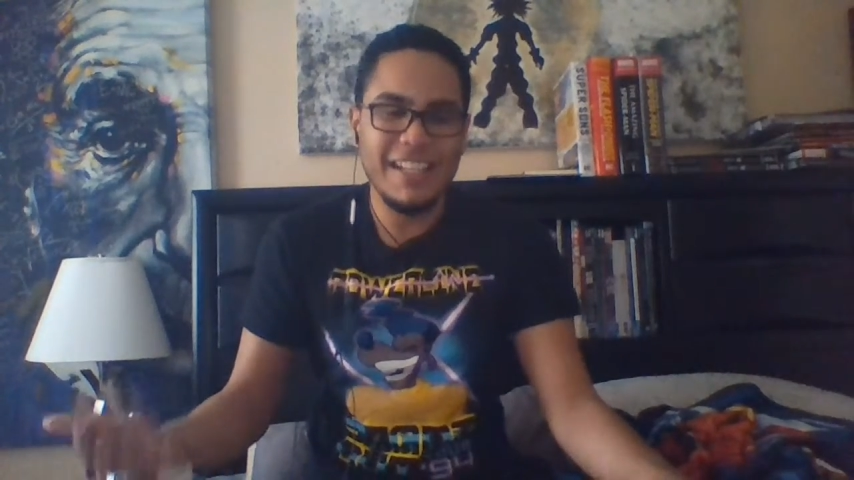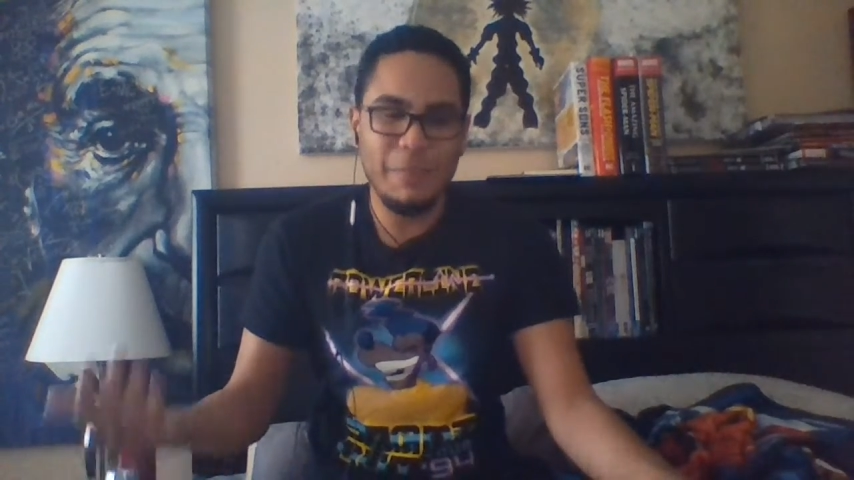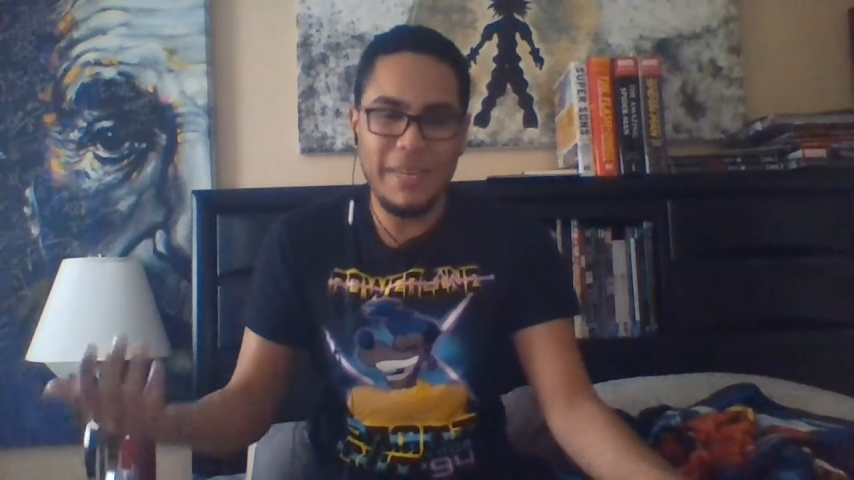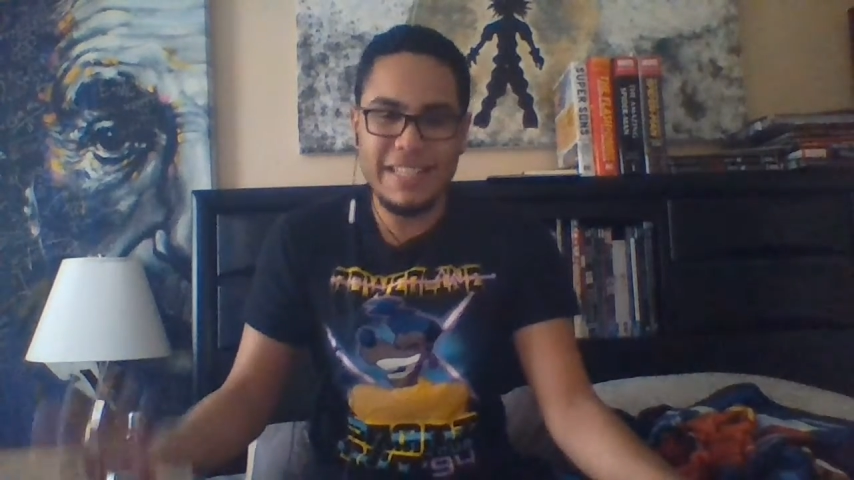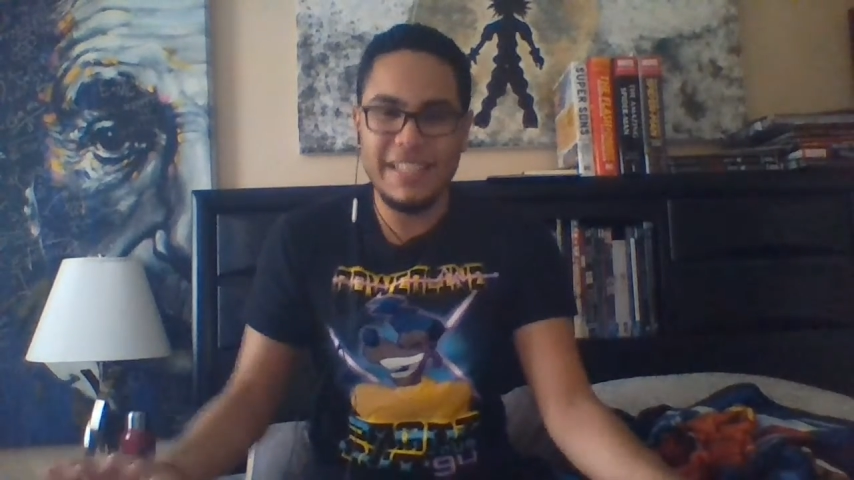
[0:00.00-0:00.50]

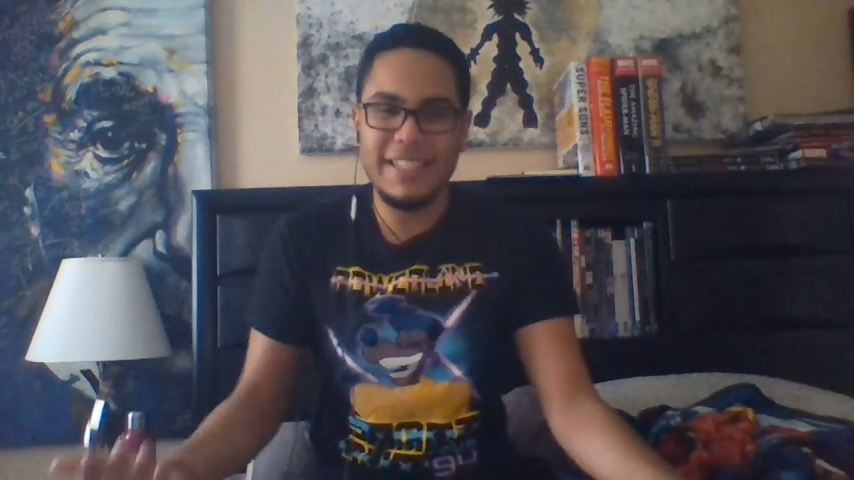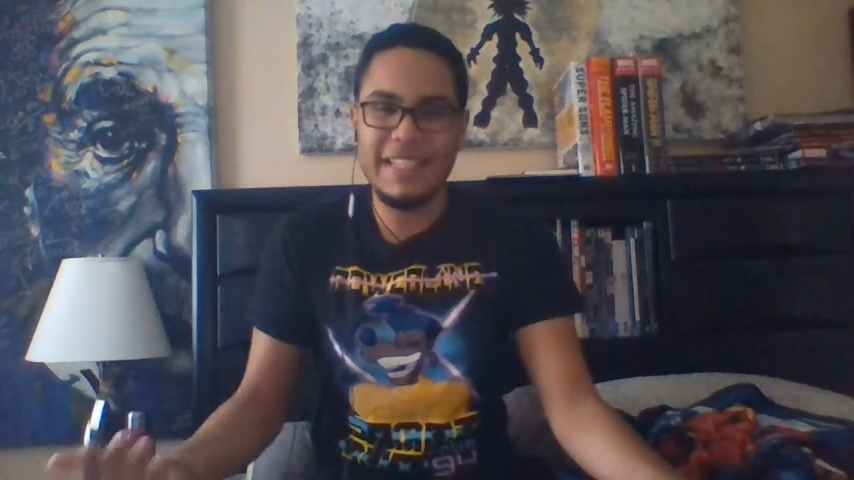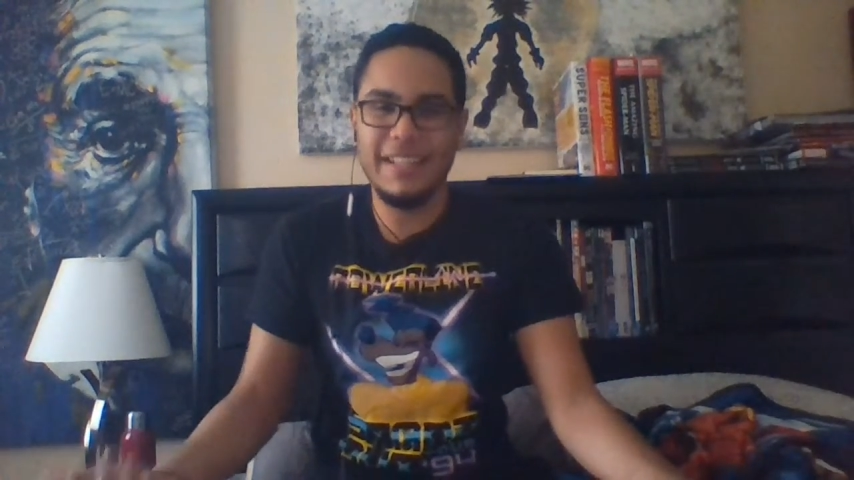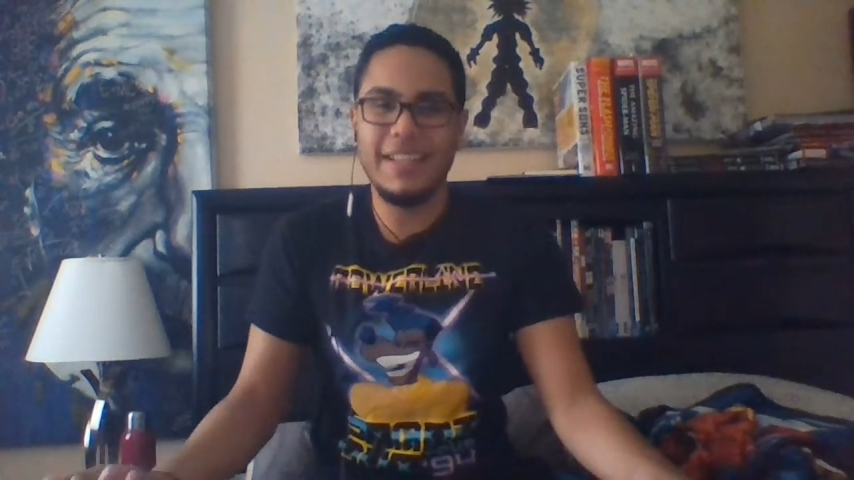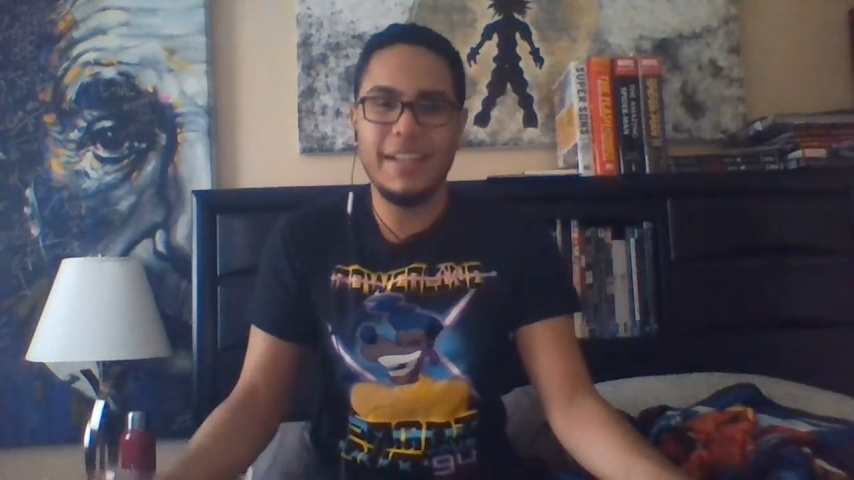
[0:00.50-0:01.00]
basically
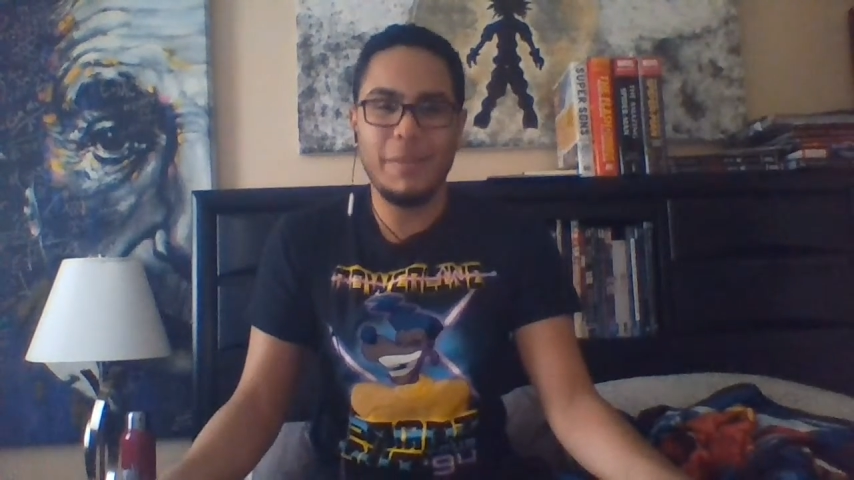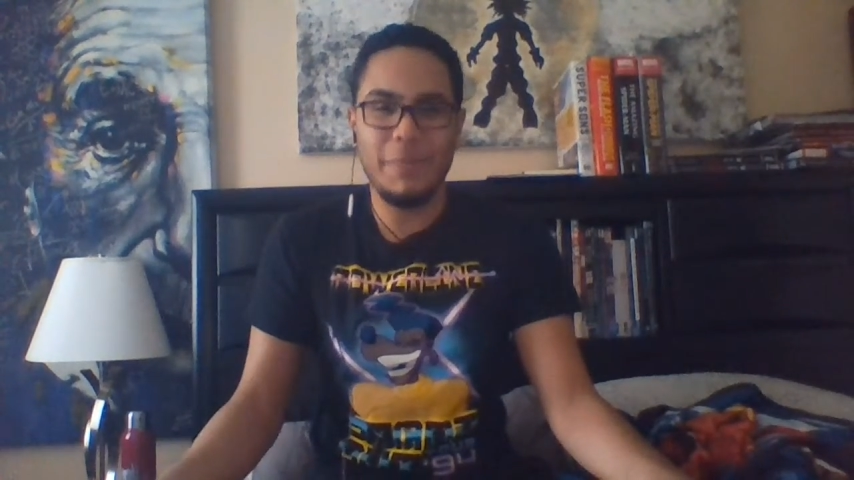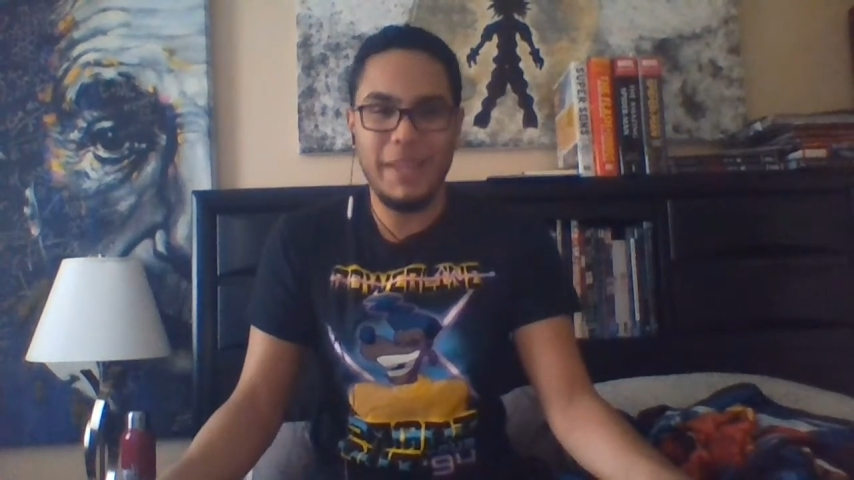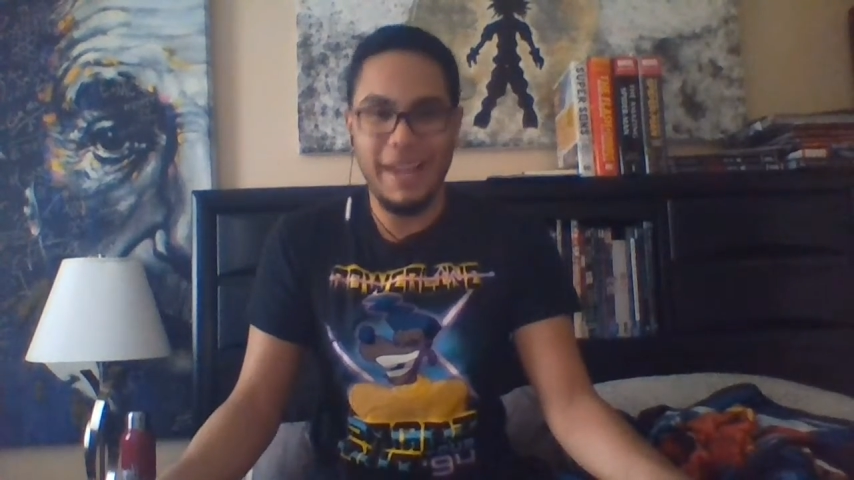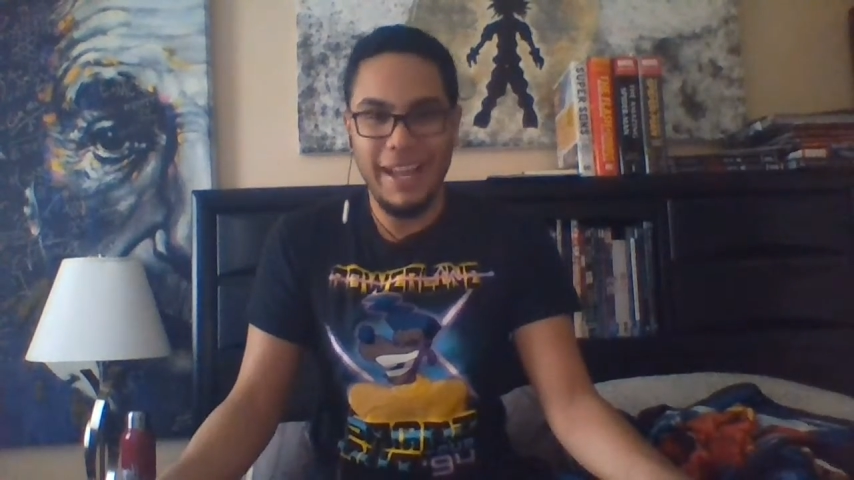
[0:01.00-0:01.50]
telling him
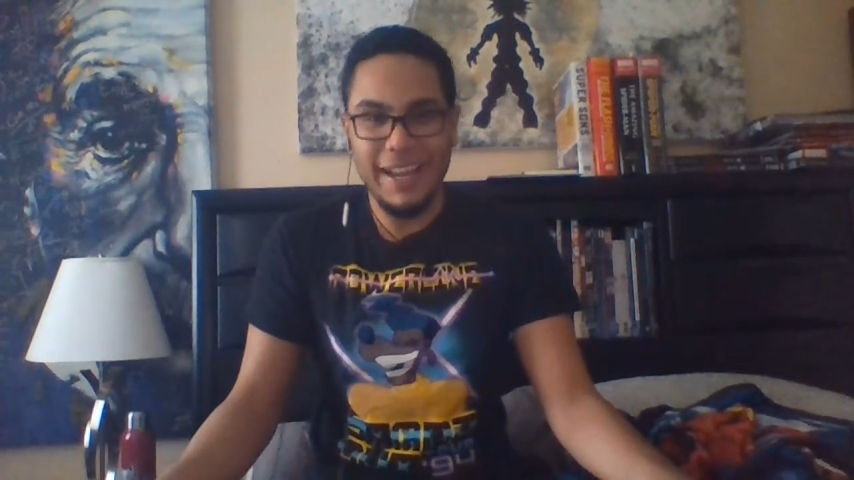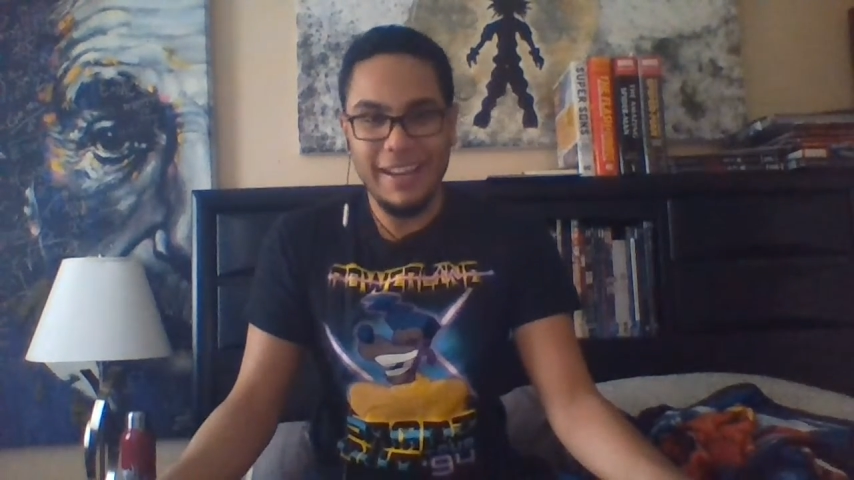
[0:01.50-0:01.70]
that,